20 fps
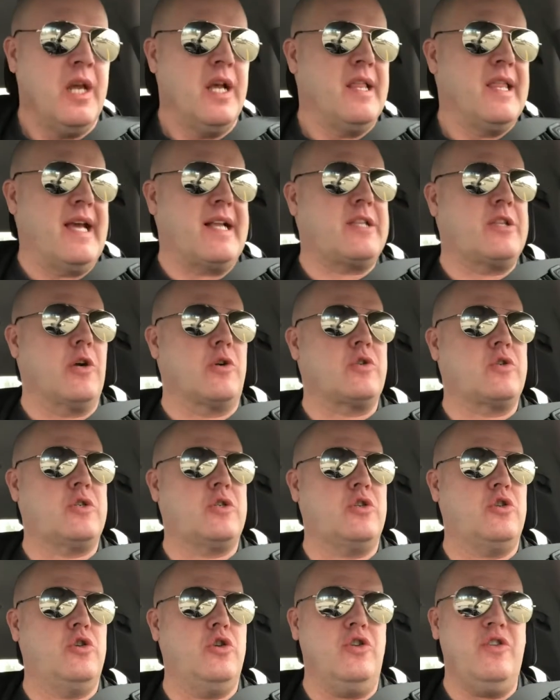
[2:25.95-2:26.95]
Like, there's
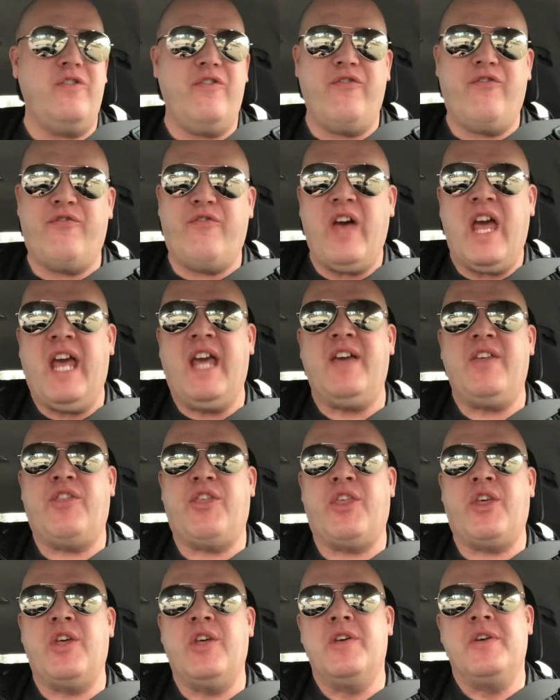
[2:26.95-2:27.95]
good
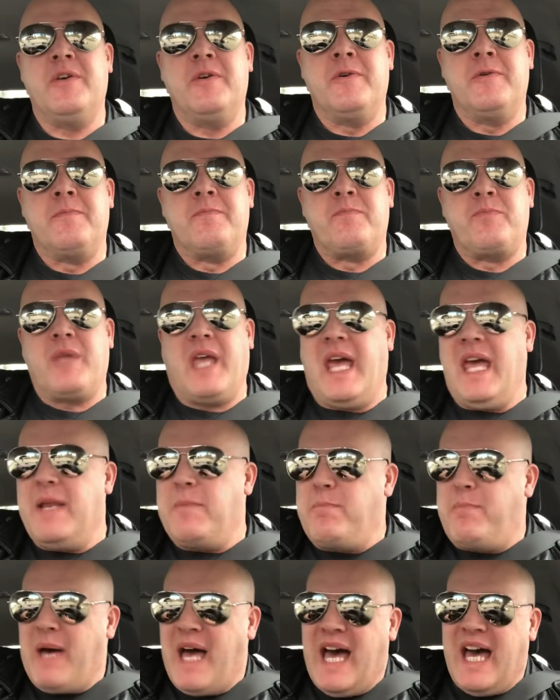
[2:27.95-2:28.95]
faith
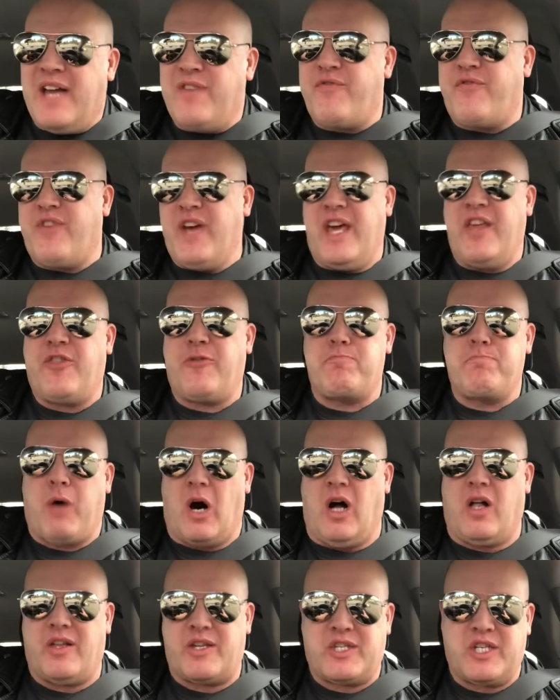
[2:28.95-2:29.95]
and bad faith
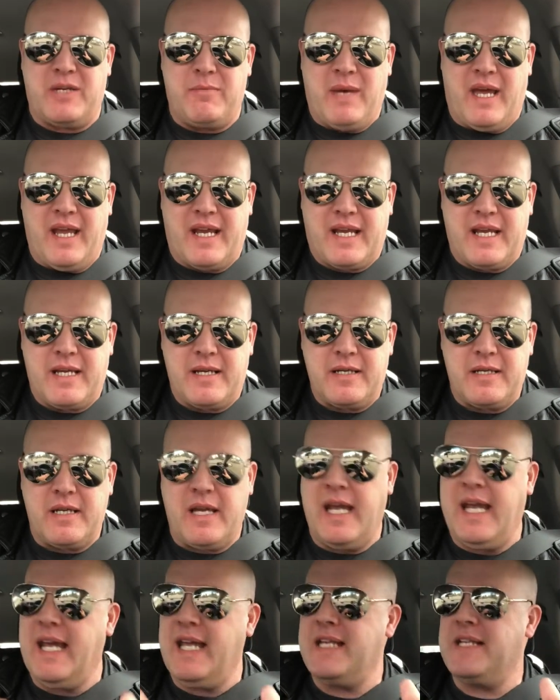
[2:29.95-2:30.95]
policymaking.
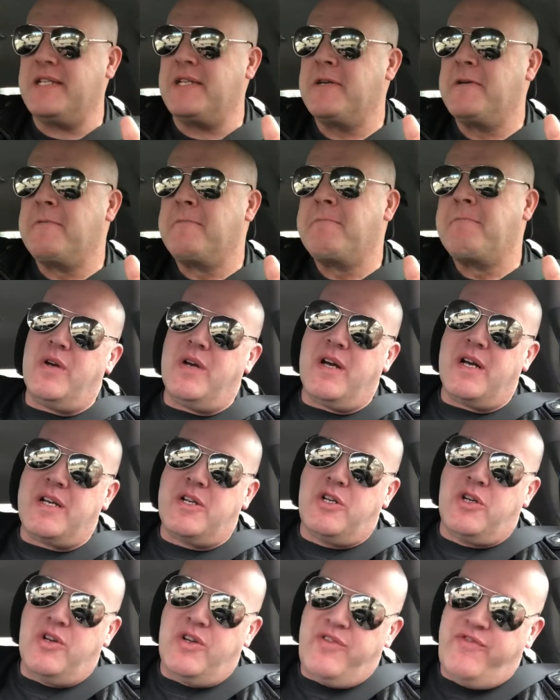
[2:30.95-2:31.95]
And a
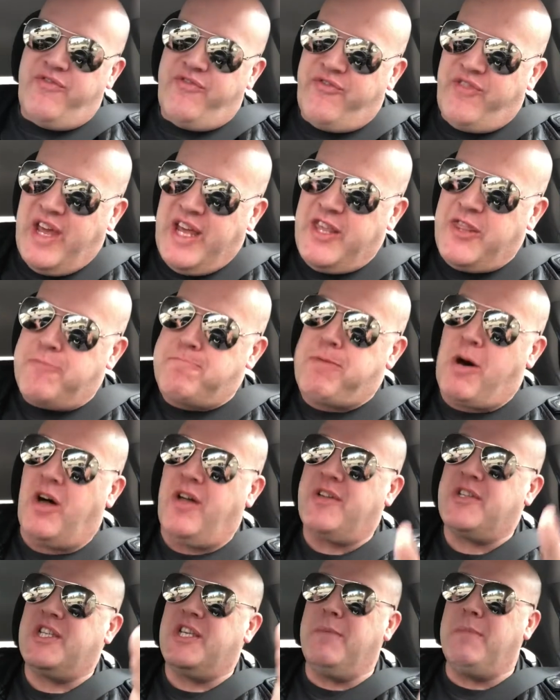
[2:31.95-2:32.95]
good faith
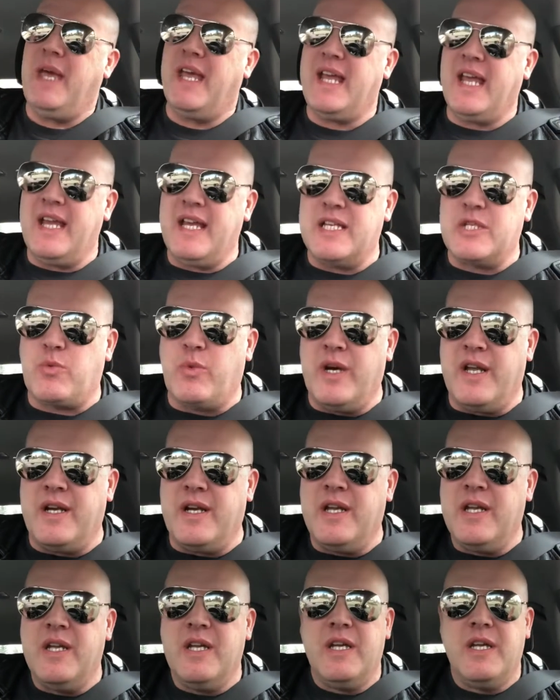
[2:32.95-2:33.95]
policymaking is
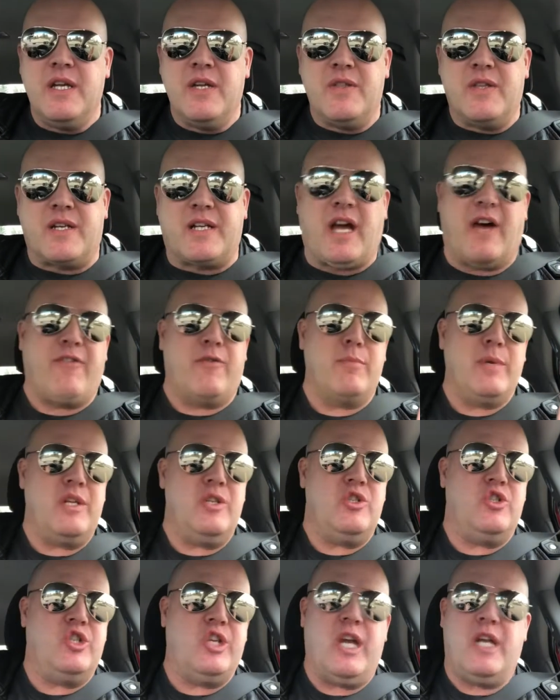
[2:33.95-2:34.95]
when the
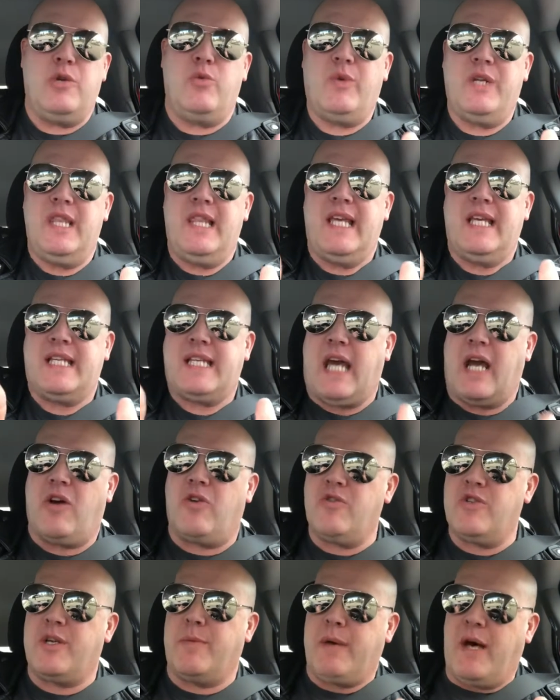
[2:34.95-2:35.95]
government genuinely
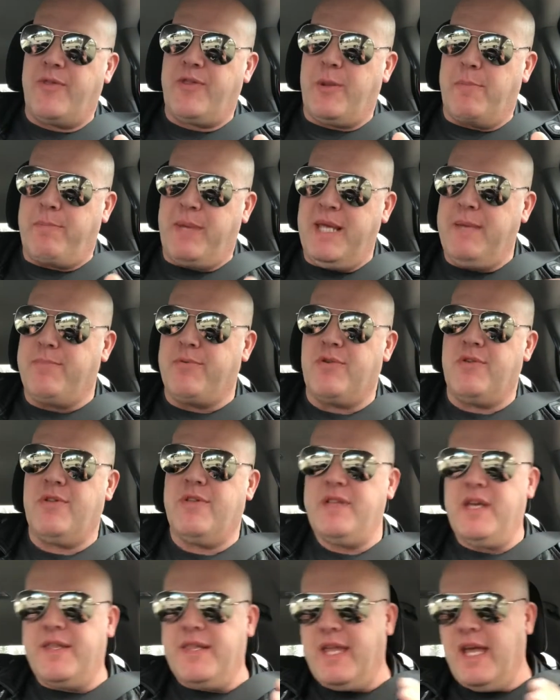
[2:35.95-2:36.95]
cares about the
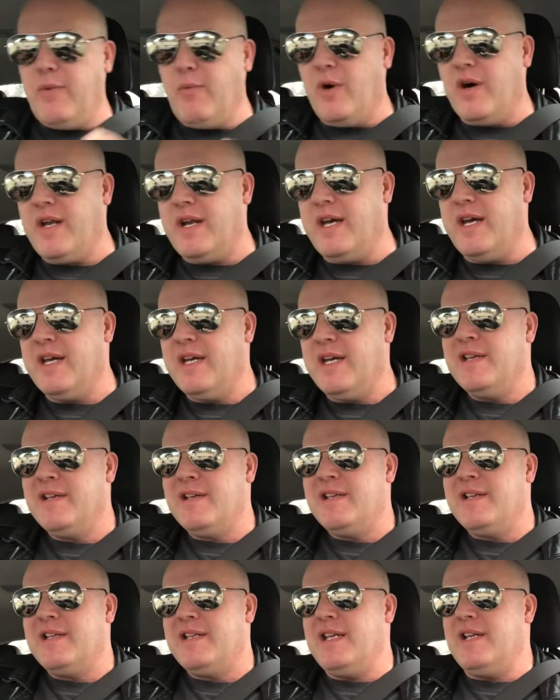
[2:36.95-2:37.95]
people and they want to,
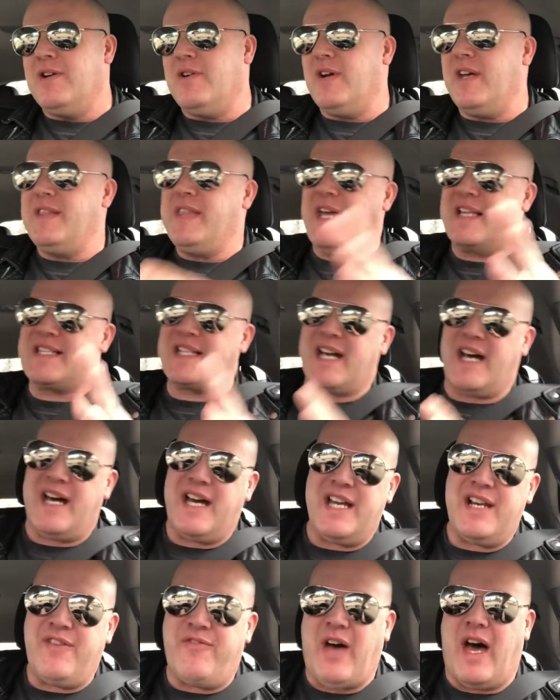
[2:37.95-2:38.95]
and that's
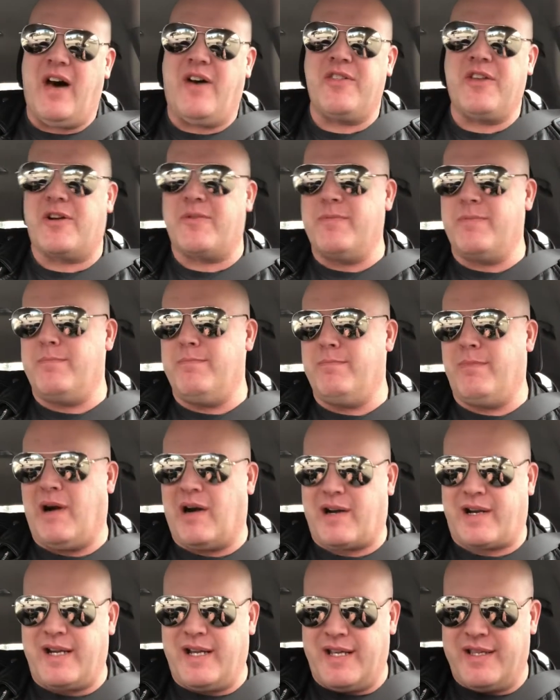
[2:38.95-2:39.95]
kind of how they're
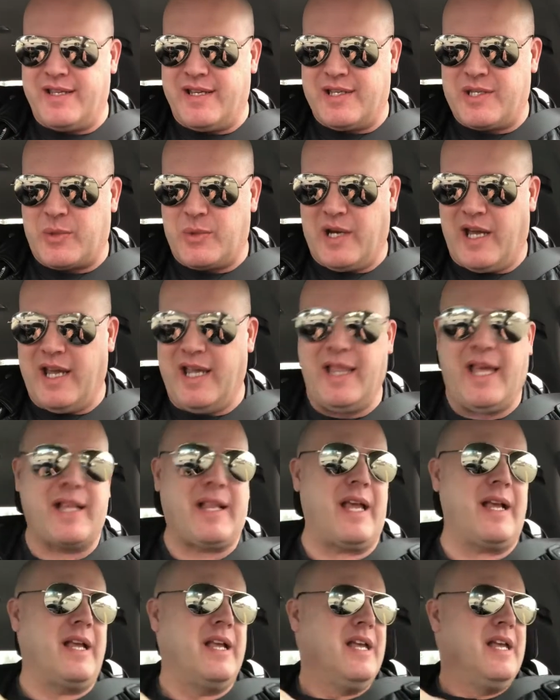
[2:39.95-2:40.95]
marketing this, right? Like,
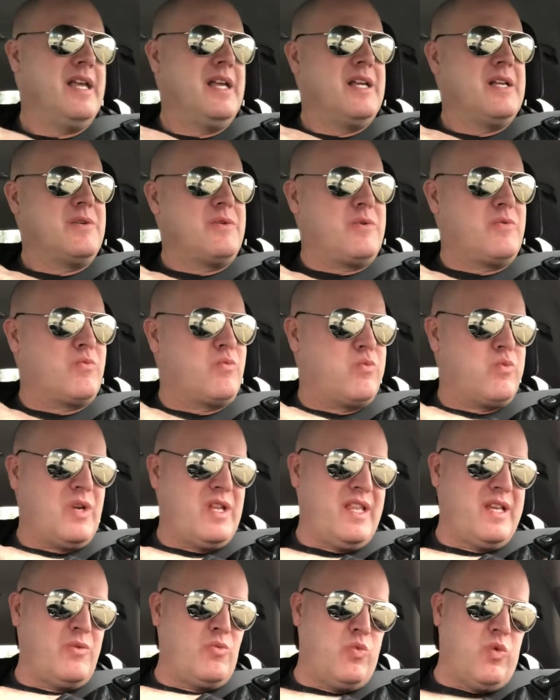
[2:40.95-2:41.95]
they
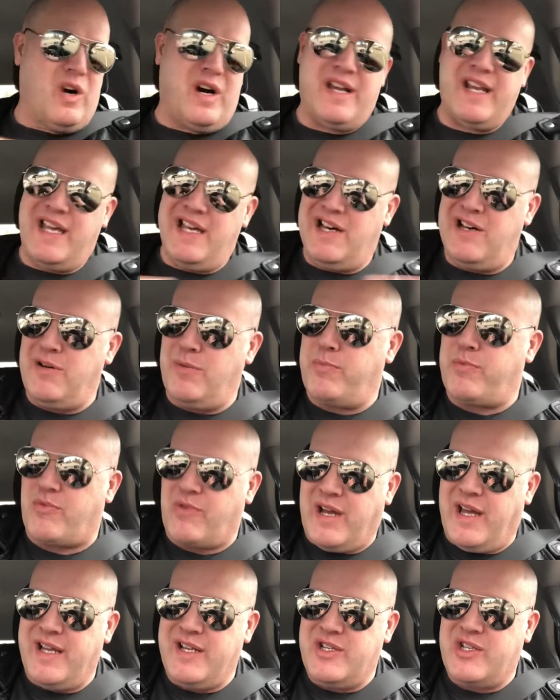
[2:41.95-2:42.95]
really want to help
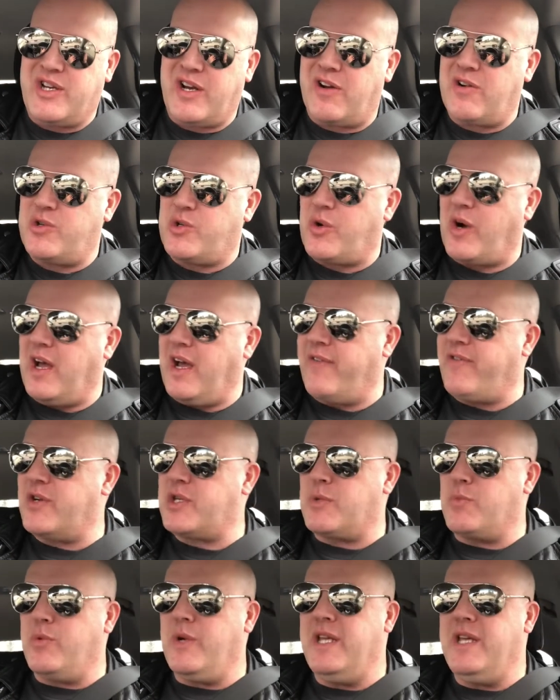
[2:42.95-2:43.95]
rideshare
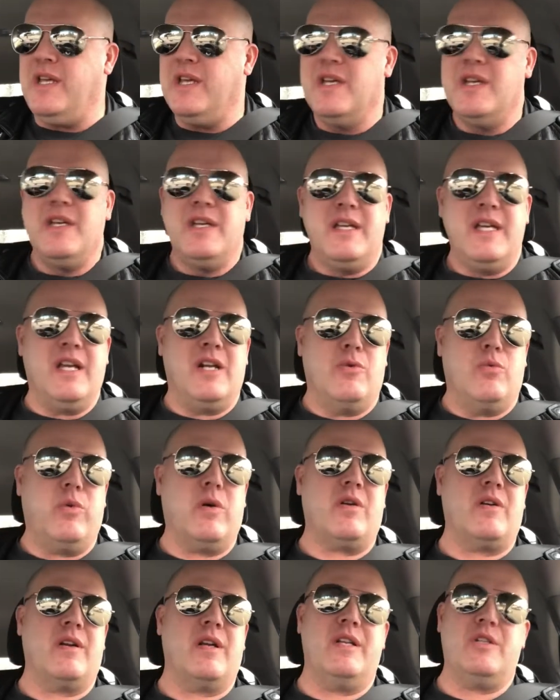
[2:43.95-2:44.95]
drivers, and
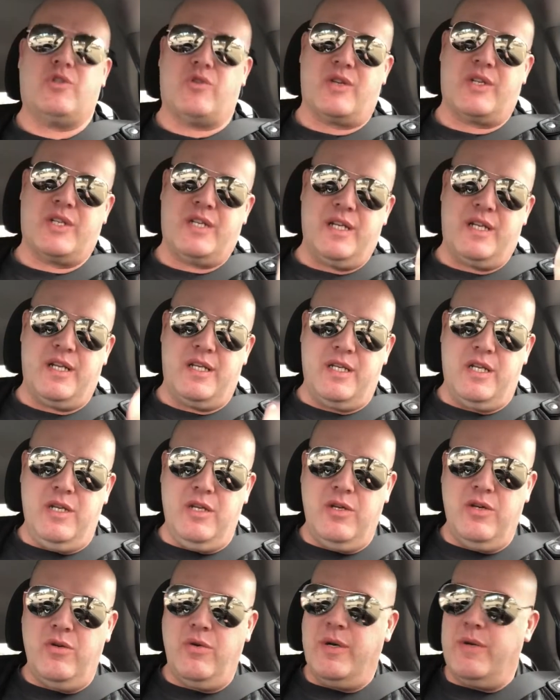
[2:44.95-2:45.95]
we're interested in
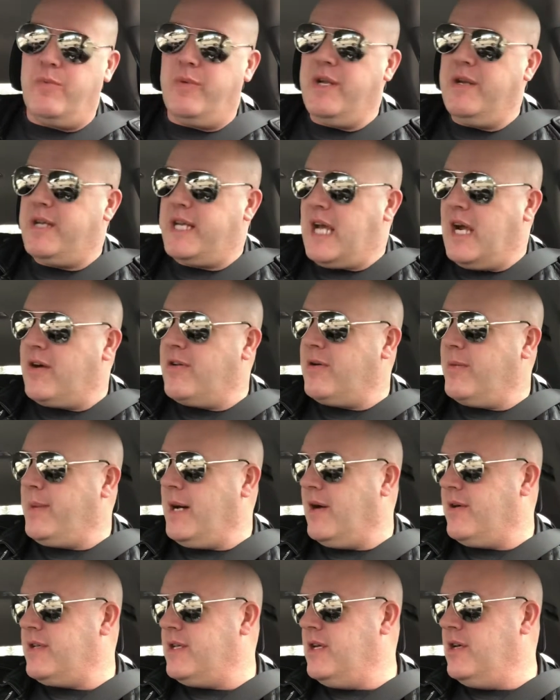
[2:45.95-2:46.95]
you and we care
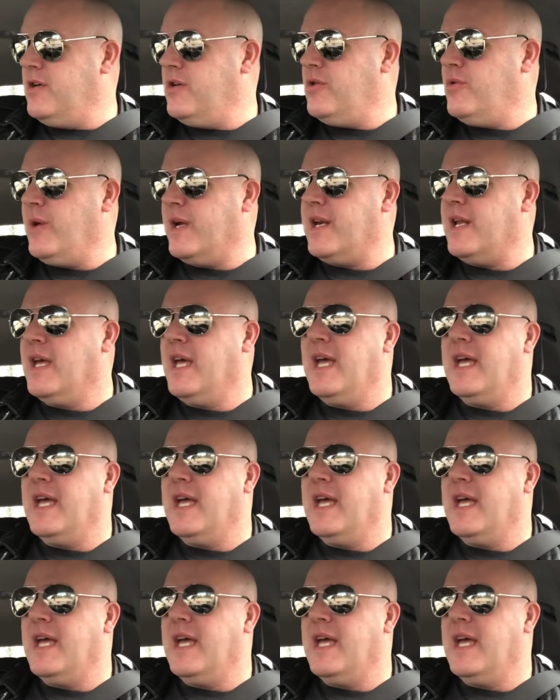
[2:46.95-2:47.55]
about you.